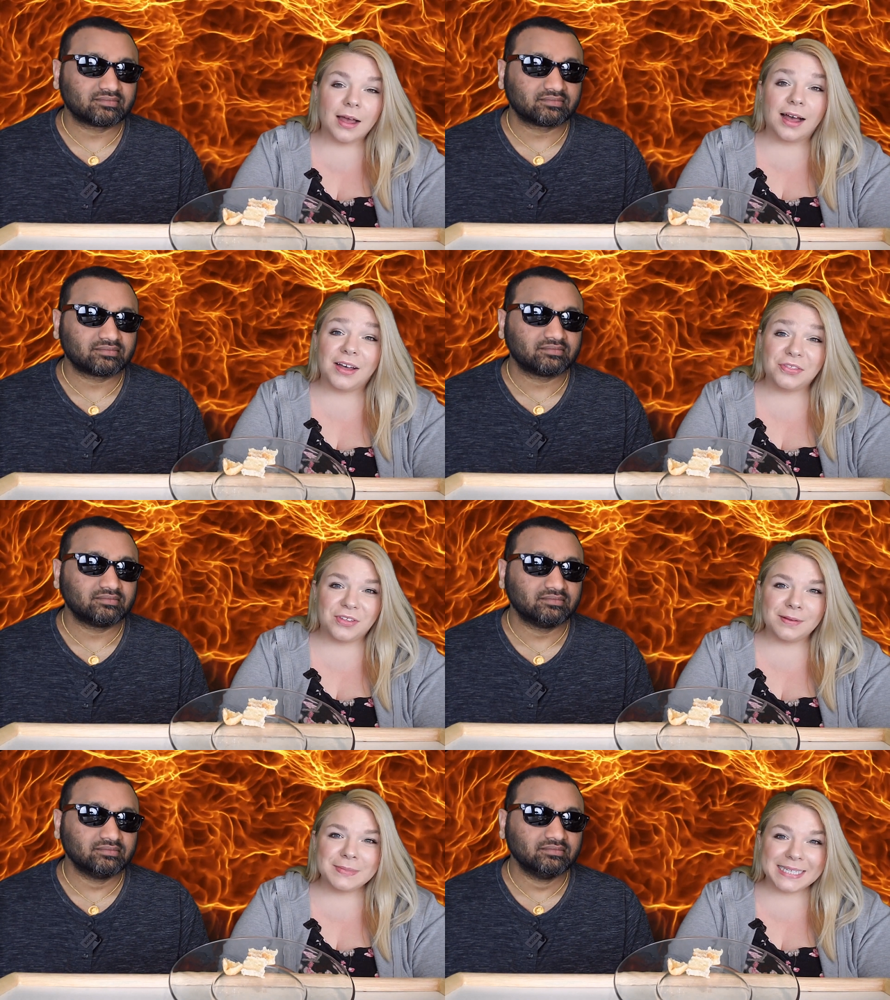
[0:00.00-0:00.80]
Speaker 1: a
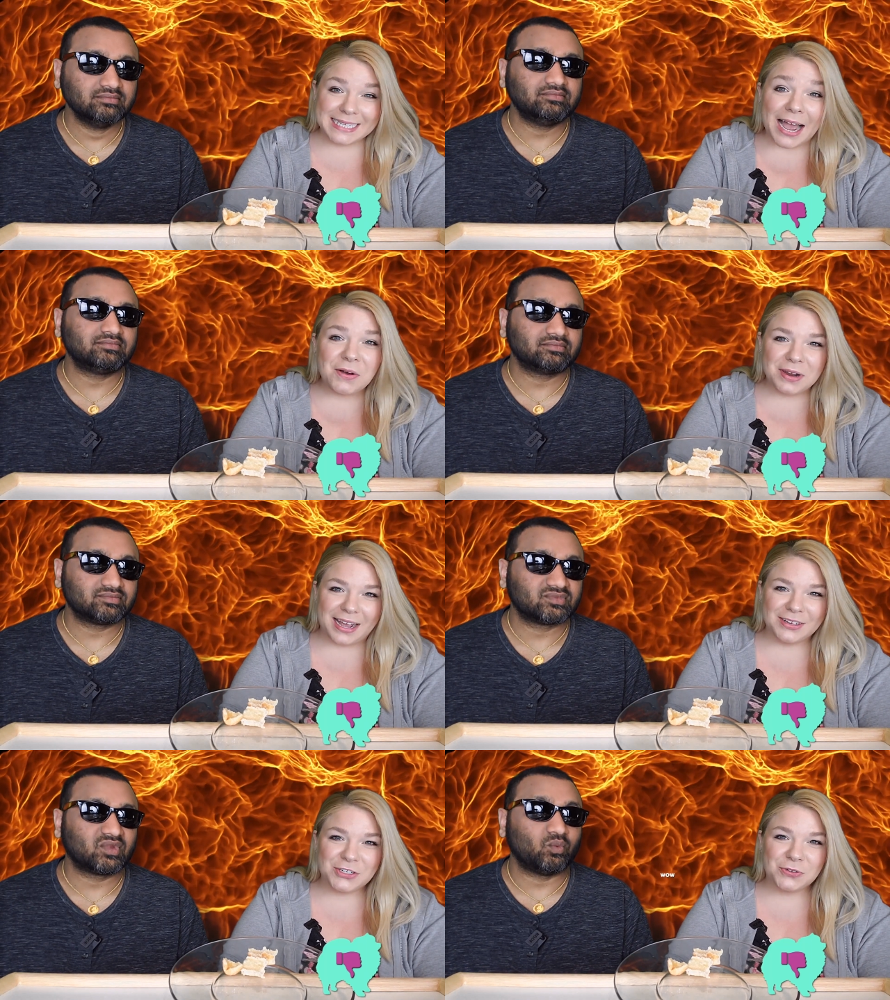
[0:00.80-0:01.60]
thumbs down
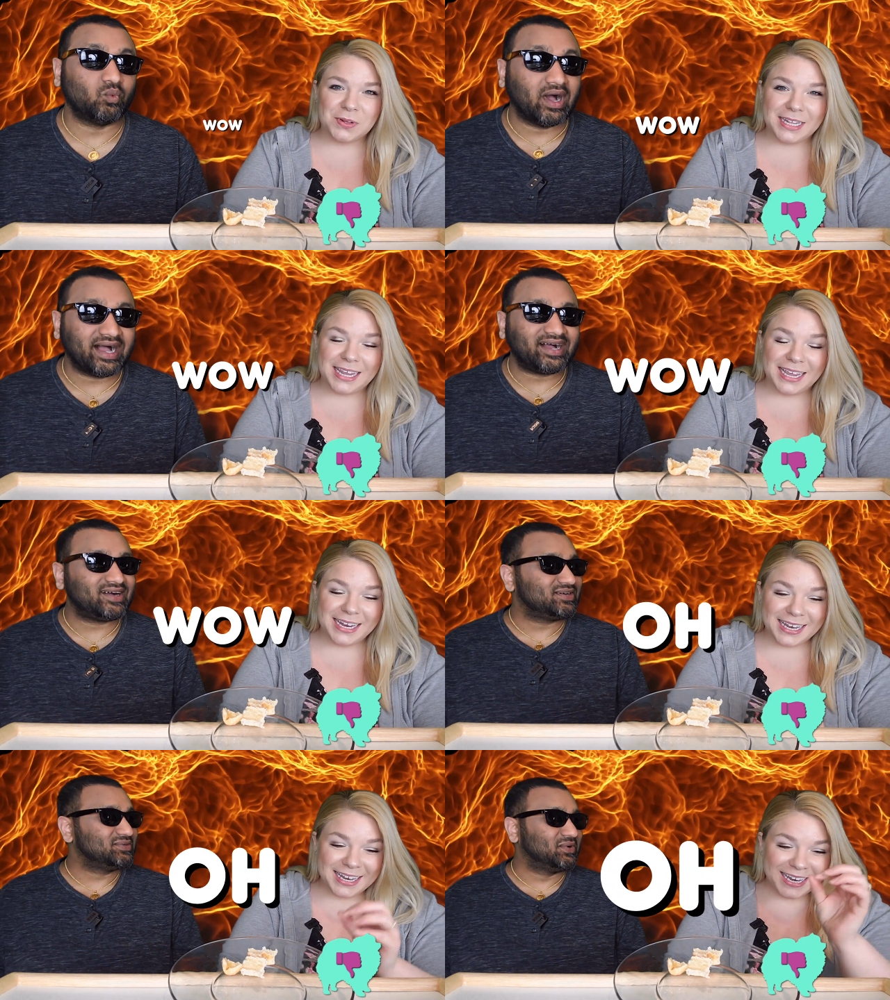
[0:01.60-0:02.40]
actually.
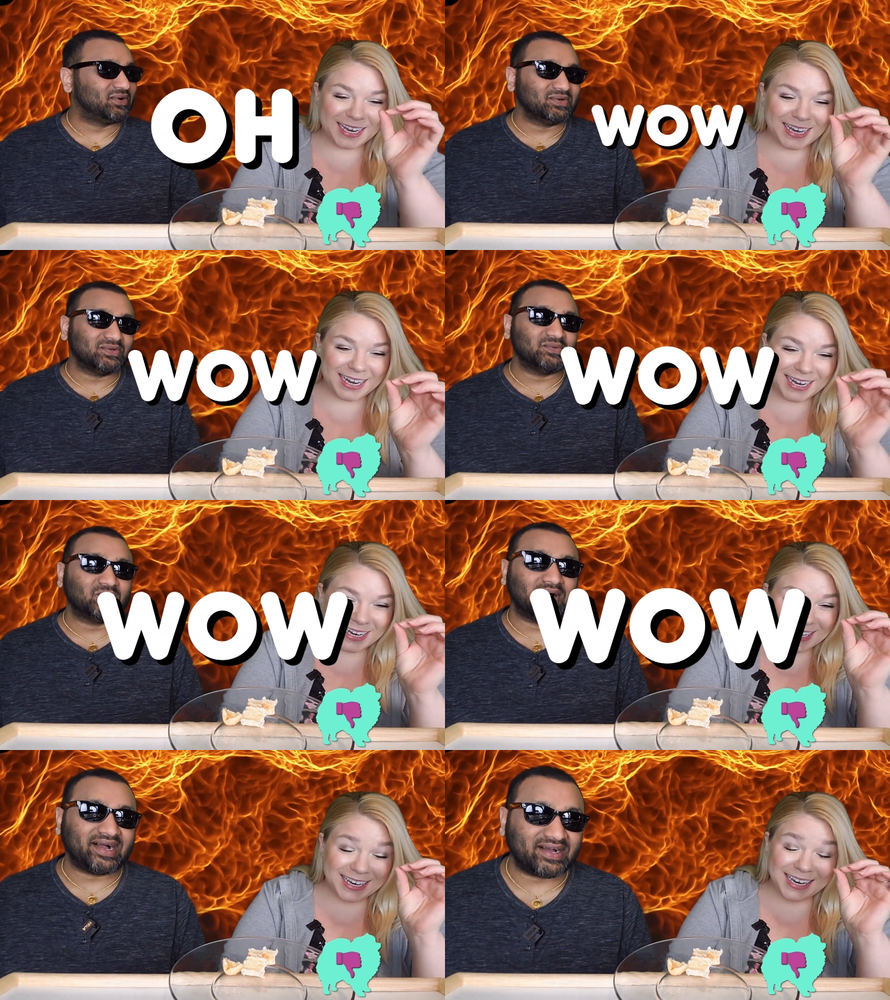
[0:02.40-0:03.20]
Wow,
Speaker 2: oh
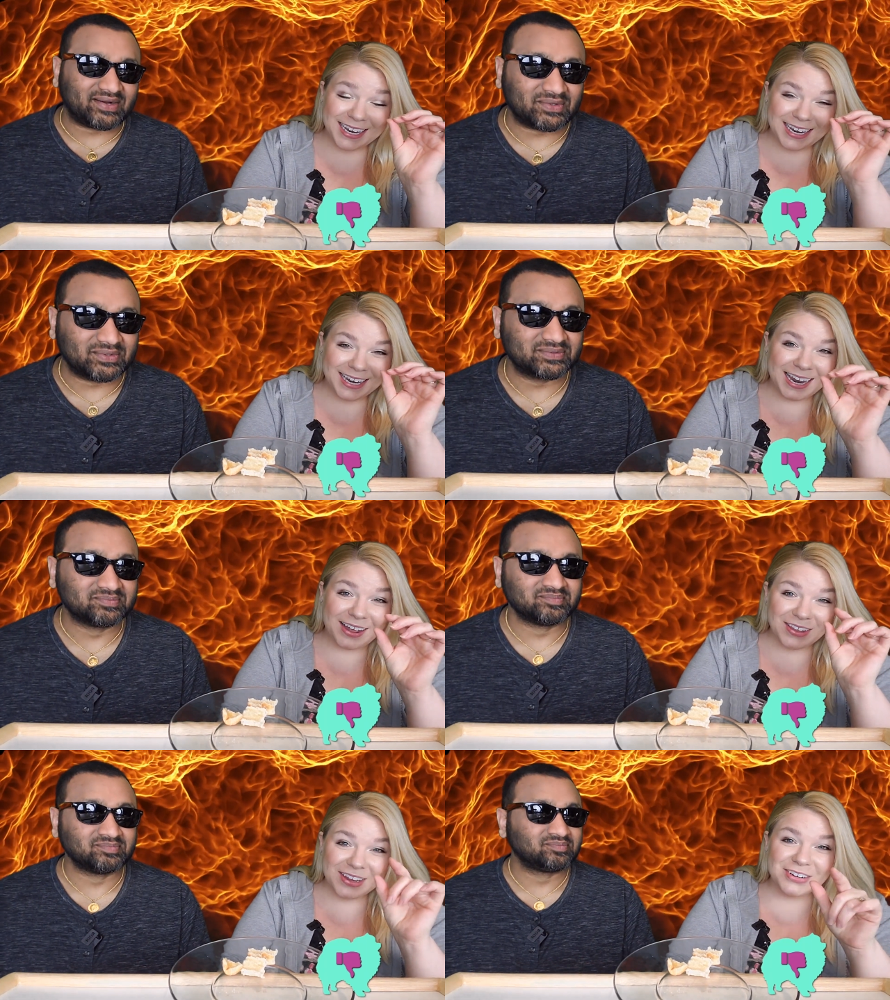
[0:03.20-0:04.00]
wow.
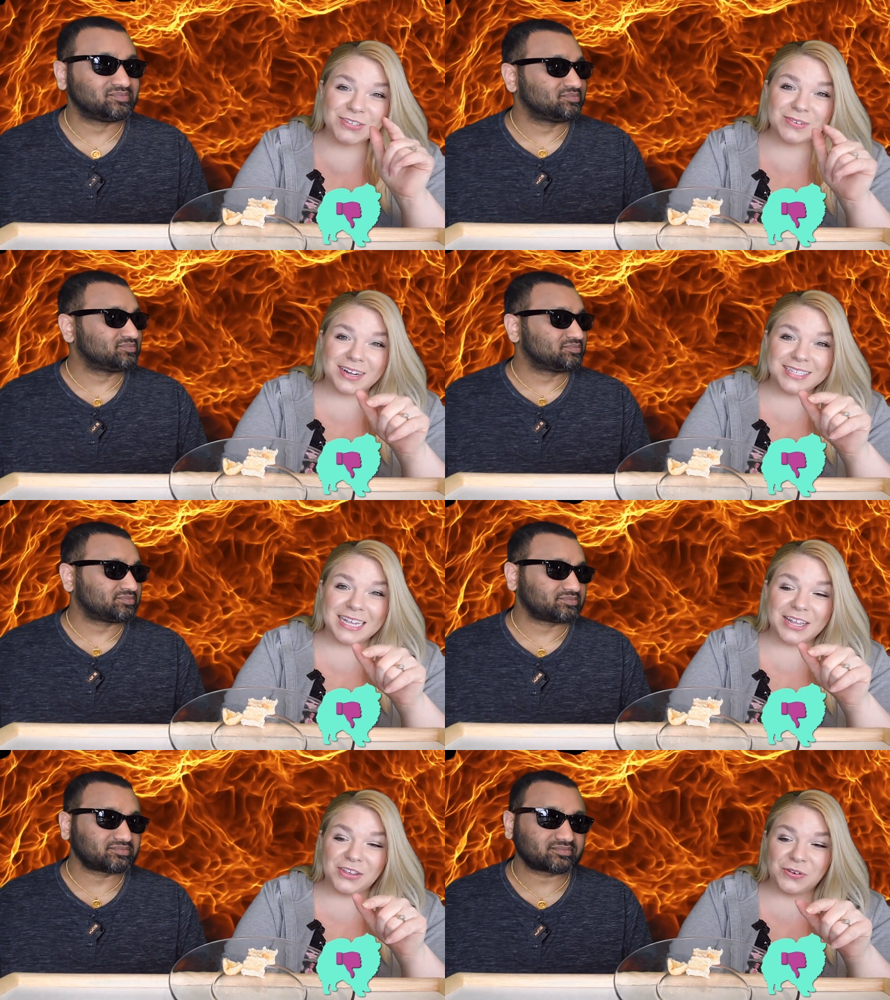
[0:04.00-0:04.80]
Speaker 1: Now here's what I'll
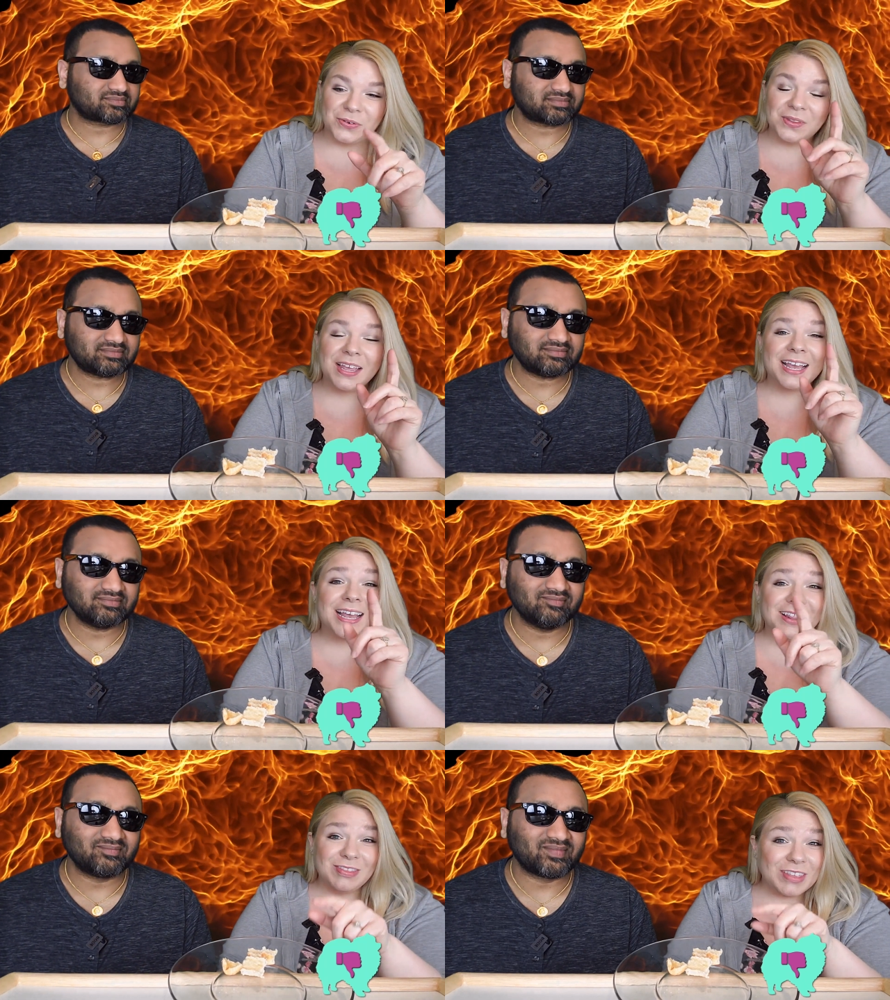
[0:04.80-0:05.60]
tell you.
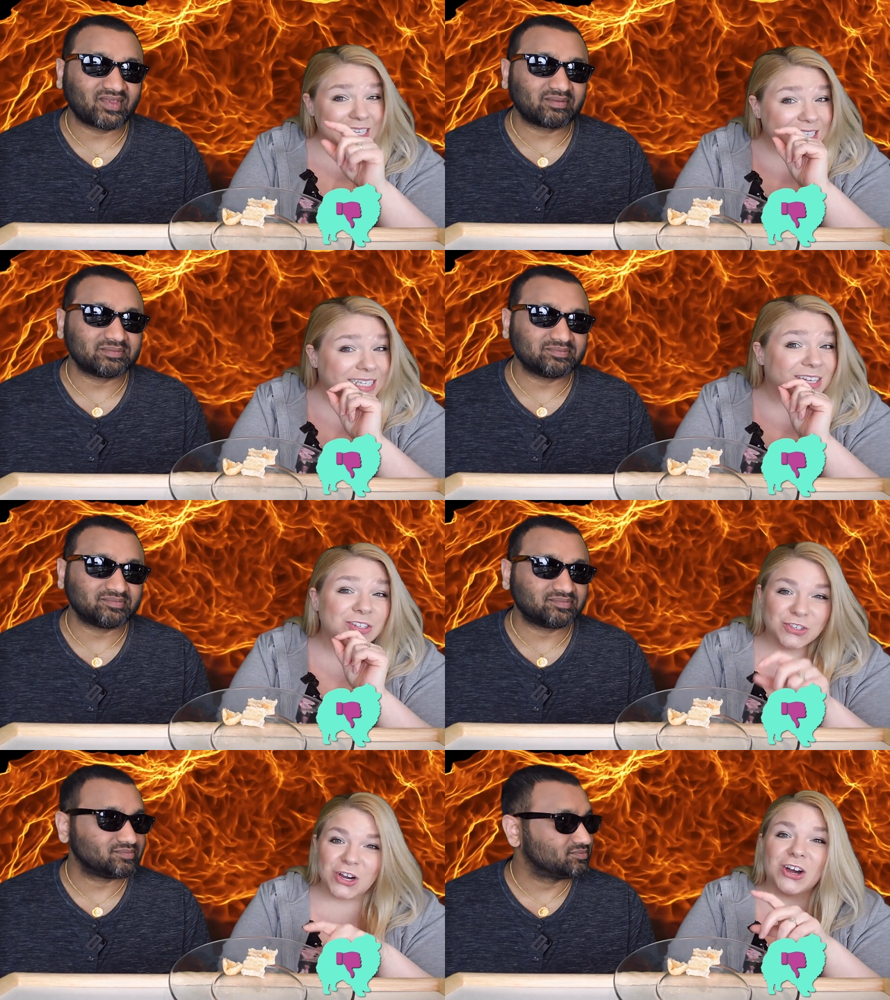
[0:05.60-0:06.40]
This is
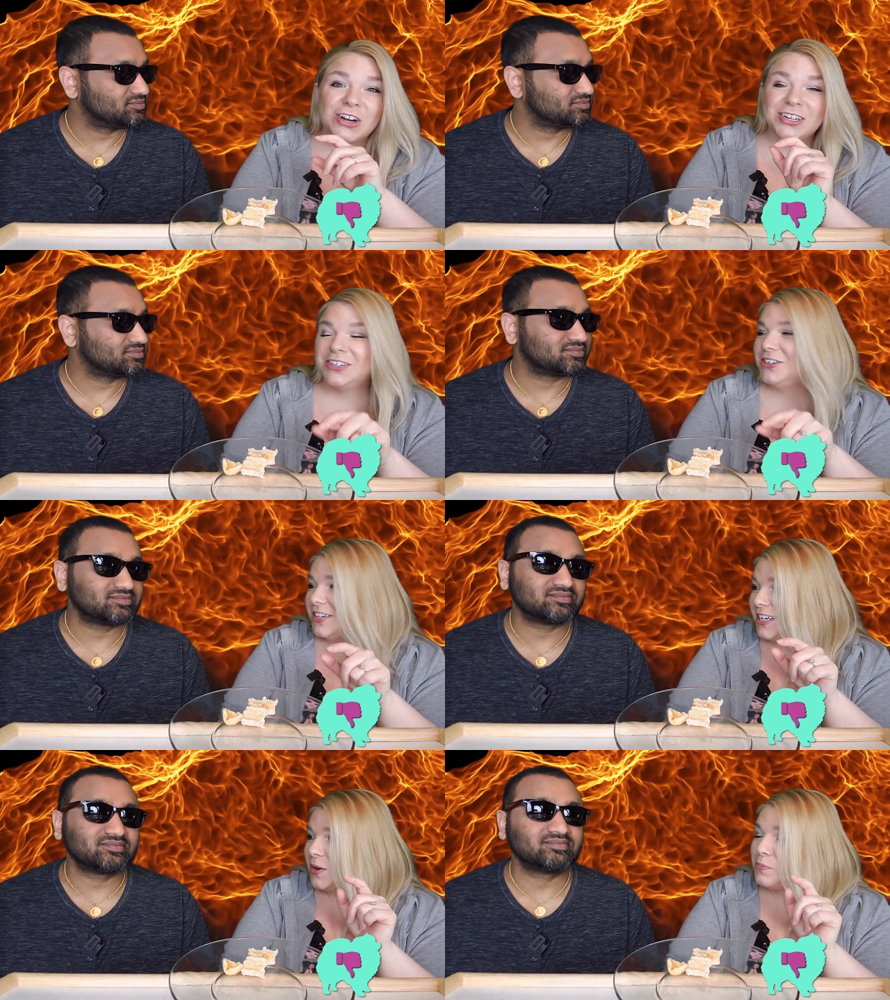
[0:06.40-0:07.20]
a darn
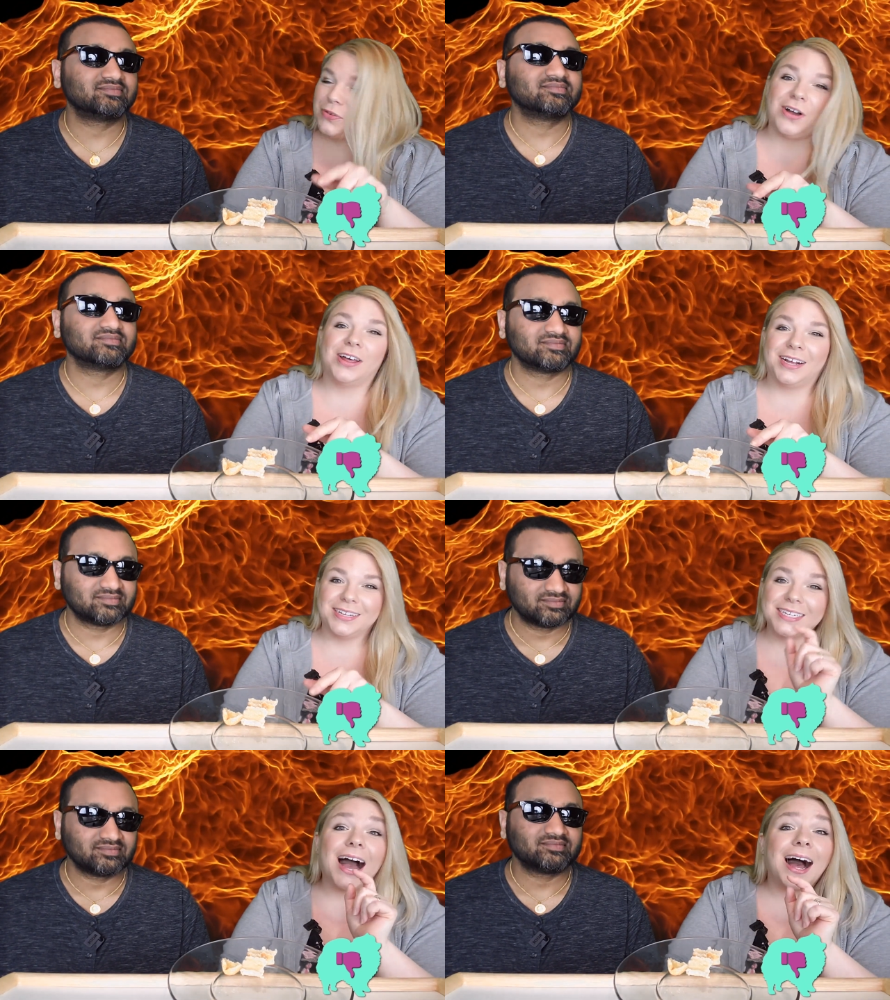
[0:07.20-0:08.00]
good
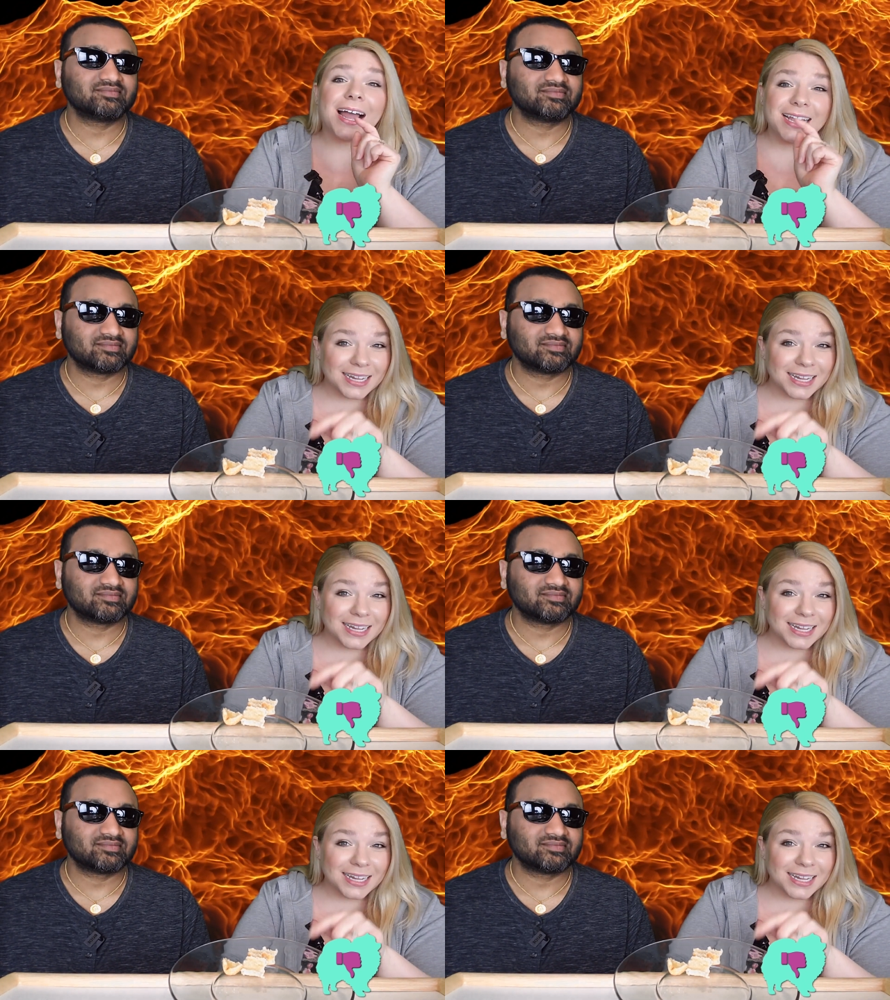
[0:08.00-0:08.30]
product. I